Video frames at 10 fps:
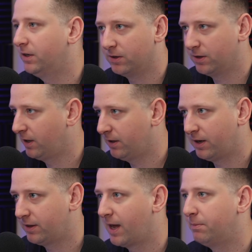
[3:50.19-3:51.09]
here or anything
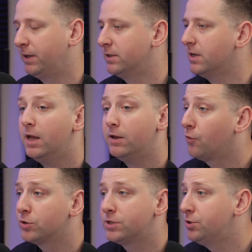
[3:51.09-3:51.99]
like that because the
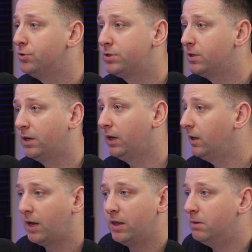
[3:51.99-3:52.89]
force is used
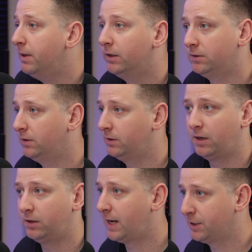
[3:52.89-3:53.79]
in the
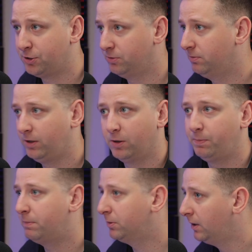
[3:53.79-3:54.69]
middle a lot too. You know,
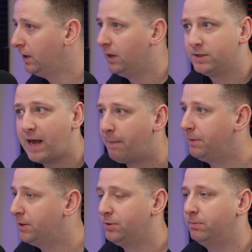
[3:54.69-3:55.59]
people
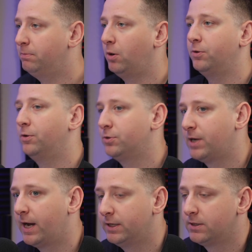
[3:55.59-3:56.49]
tap into both of those
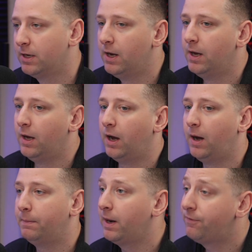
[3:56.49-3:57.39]
sides.
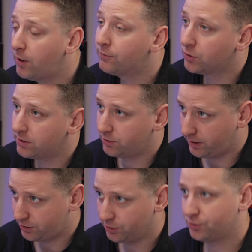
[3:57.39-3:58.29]
But if you have
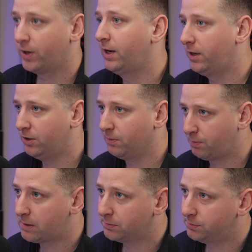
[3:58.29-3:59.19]
traditional training, you're
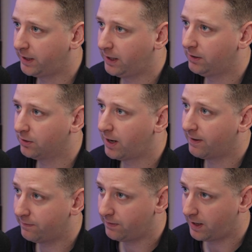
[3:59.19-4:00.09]
probably either
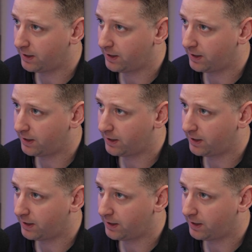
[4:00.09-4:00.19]
had